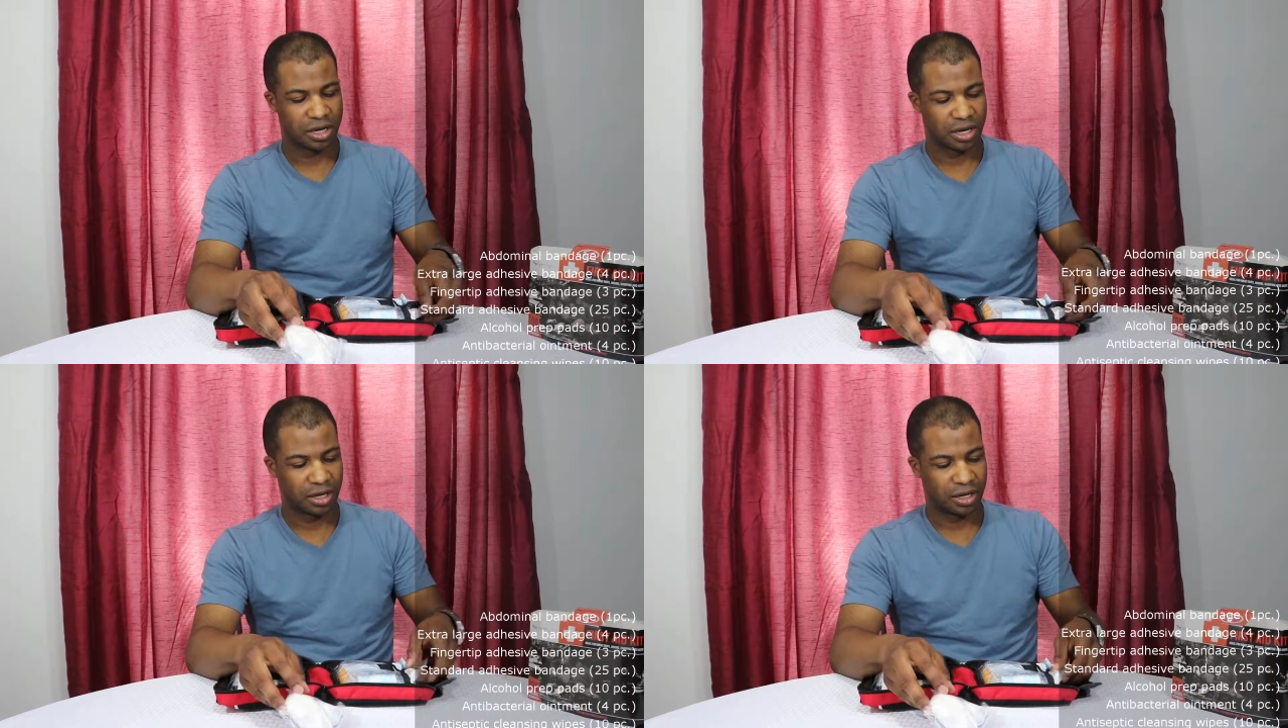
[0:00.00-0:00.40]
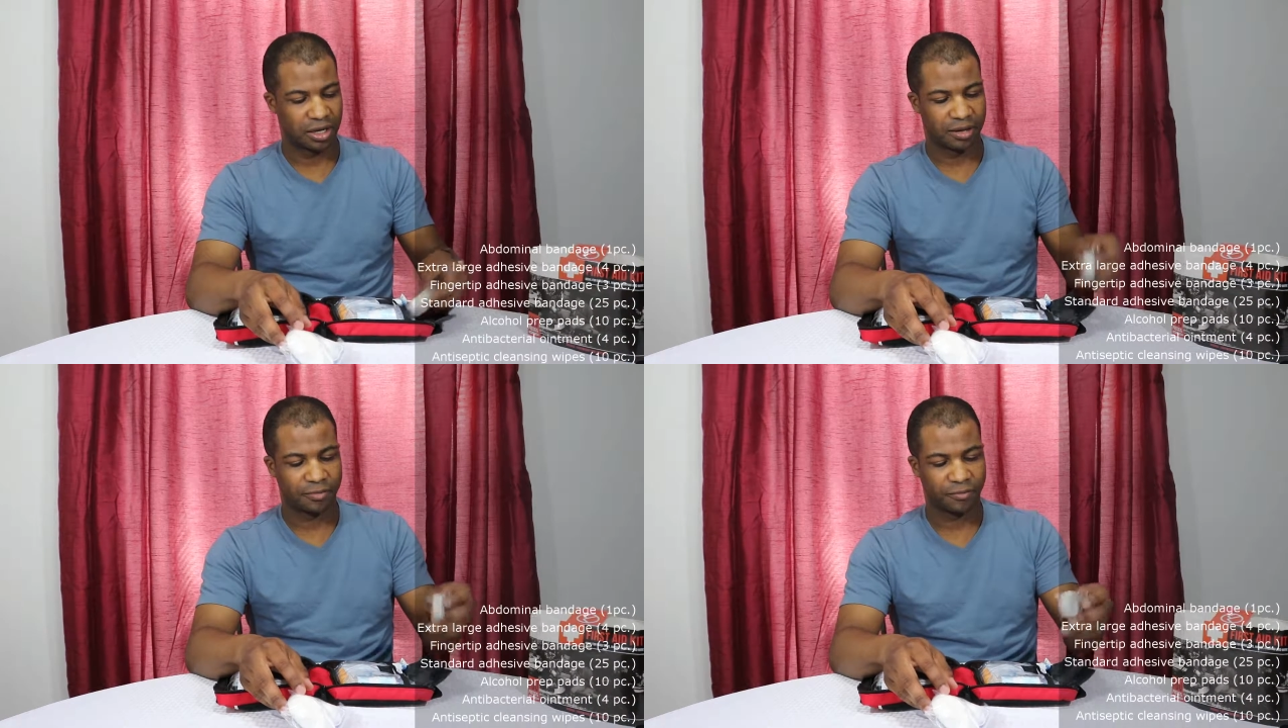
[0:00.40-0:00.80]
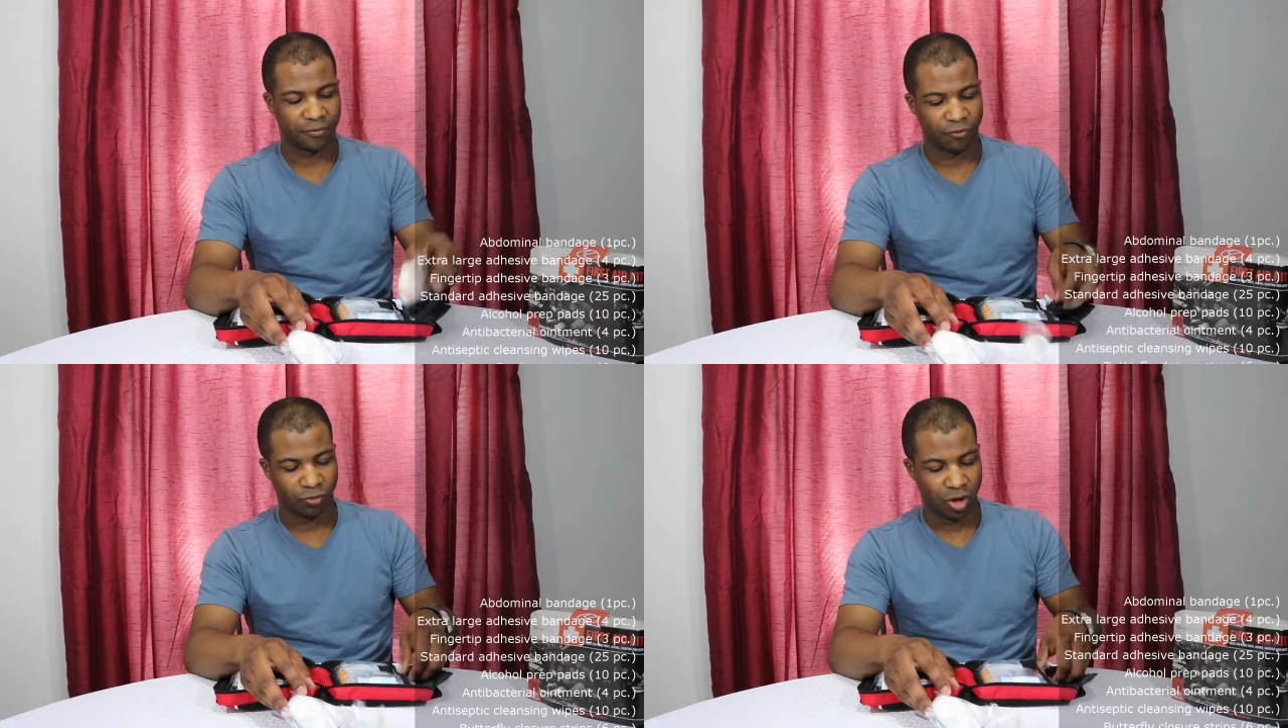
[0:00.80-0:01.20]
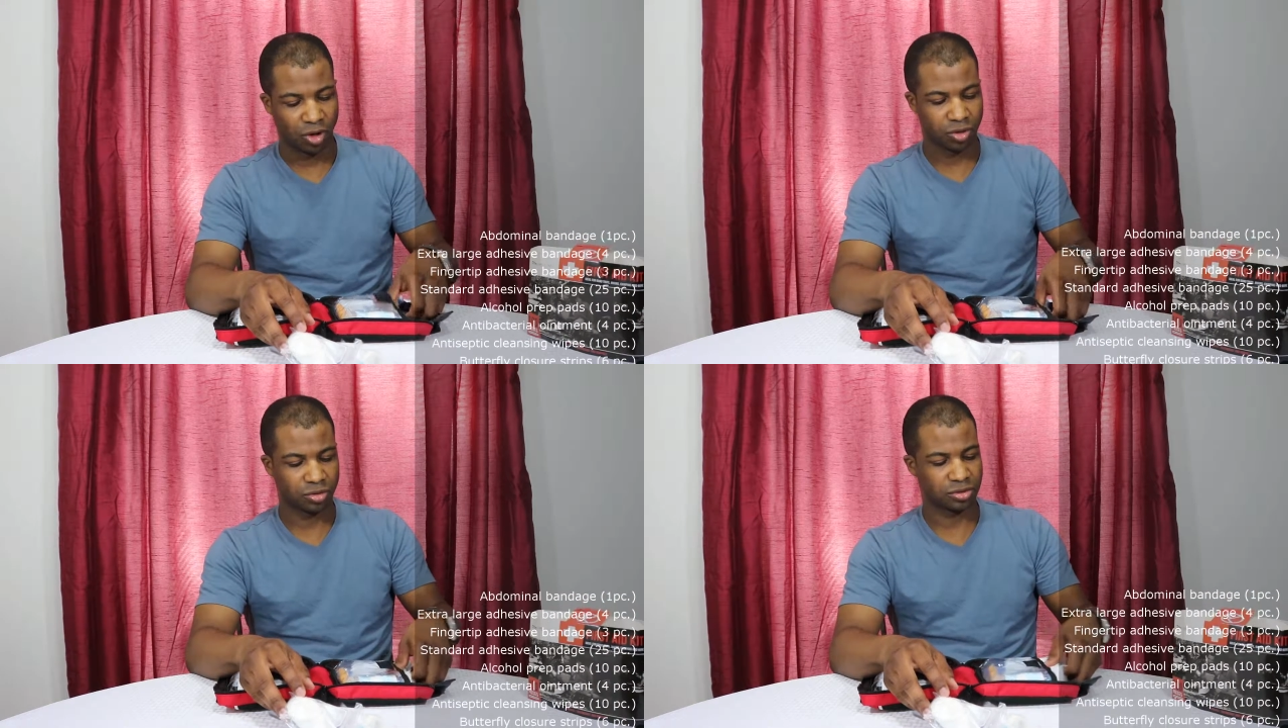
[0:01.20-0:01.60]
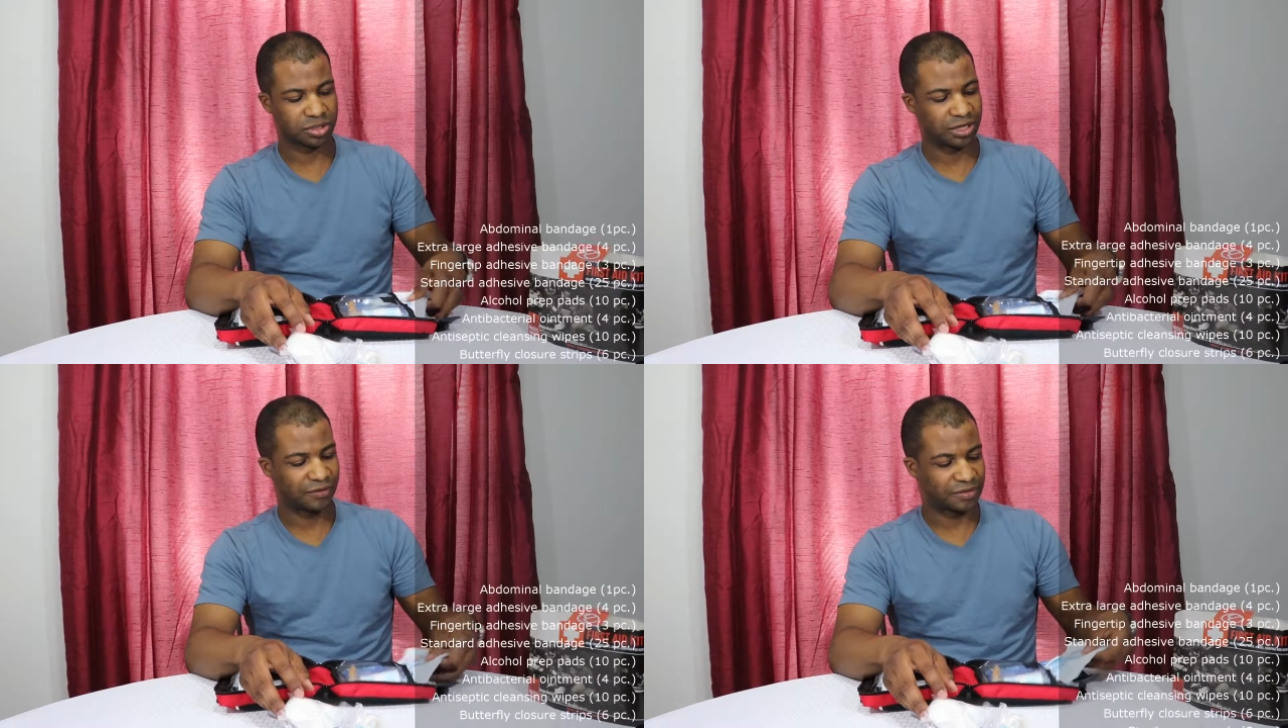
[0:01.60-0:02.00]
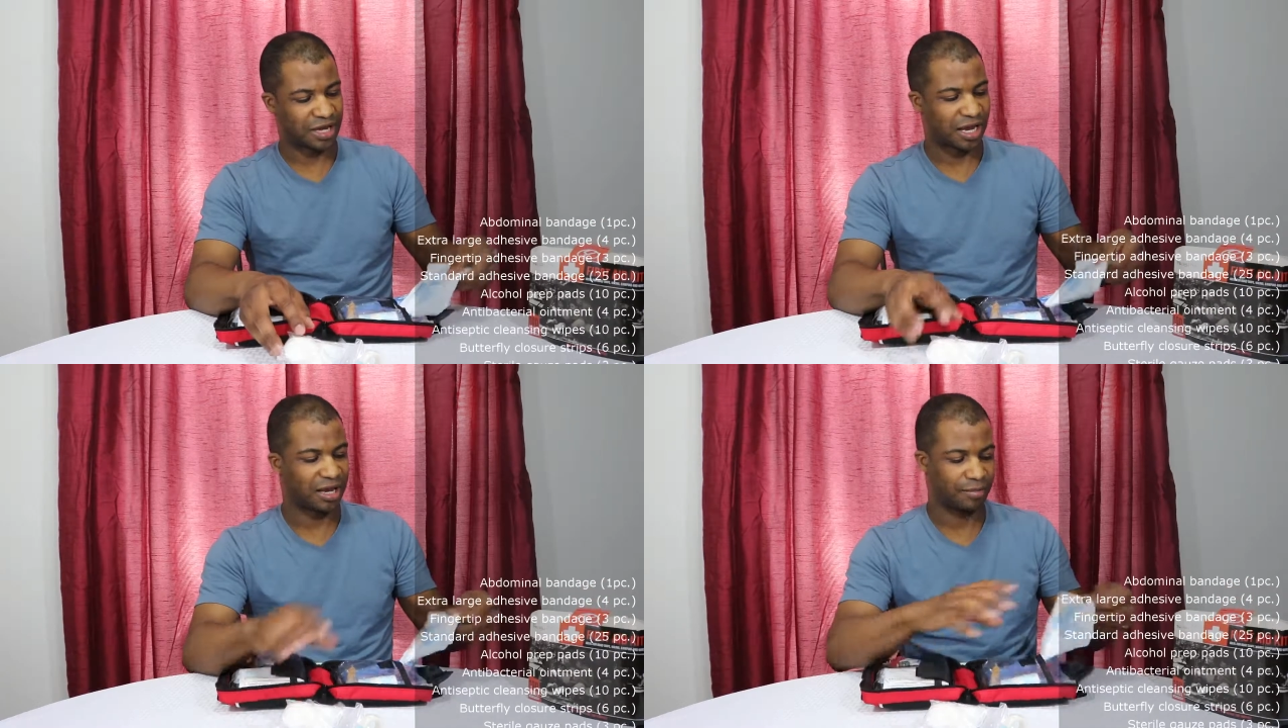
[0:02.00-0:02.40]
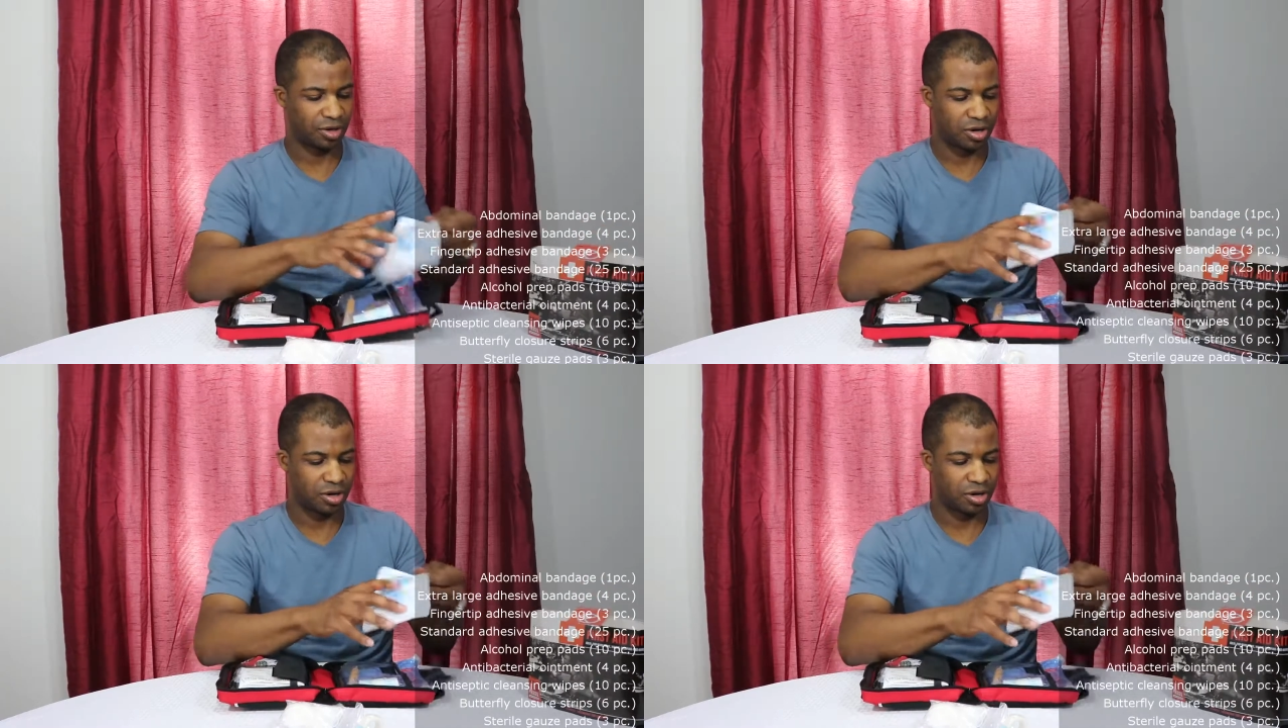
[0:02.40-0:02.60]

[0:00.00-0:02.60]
rolls of tape,